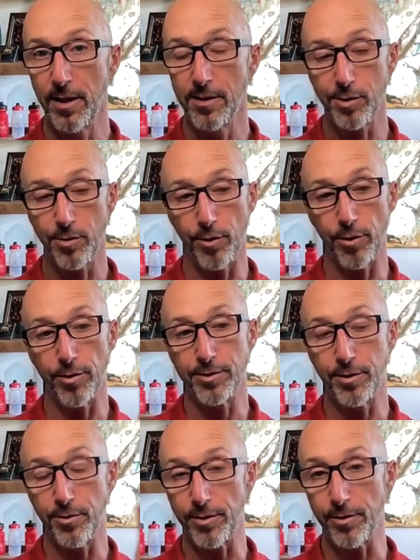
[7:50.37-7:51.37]
So
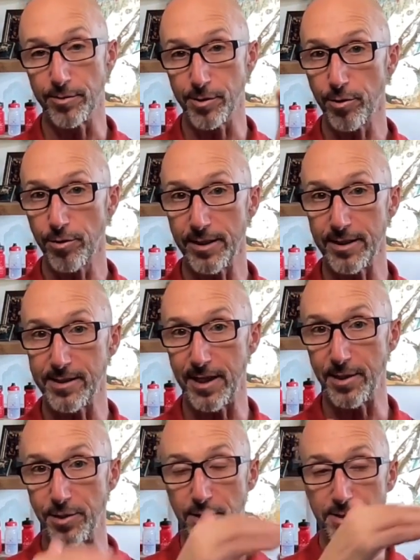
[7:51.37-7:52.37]
during those early
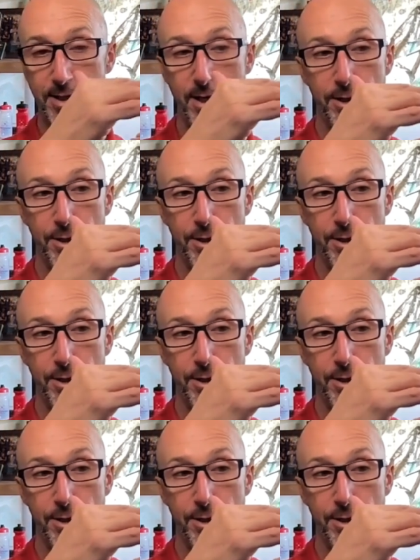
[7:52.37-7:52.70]
stages,